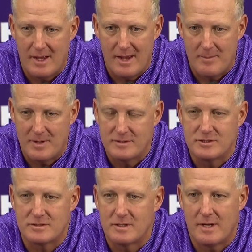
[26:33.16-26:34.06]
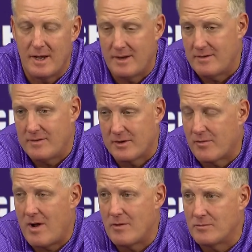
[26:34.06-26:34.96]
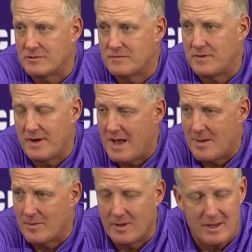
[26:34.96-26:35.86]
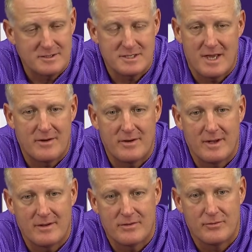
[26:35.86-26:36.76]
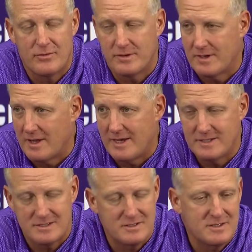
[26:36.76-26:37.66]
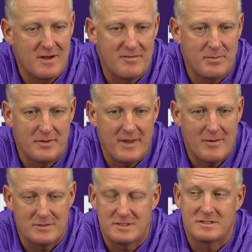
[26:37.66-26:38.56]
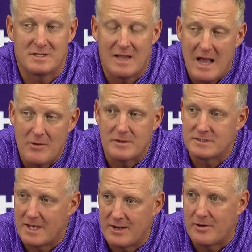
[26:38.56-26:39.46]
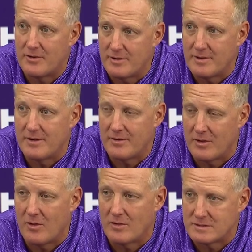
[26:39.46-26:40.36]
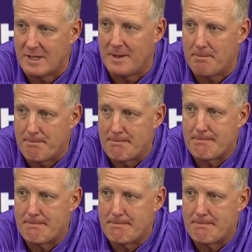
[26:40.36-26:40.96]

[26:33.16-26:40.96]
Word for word: I mean, just and the crowd was phenomenal on Saturday through the delays and stuff. But that was as loud as I had heard it there in a long time.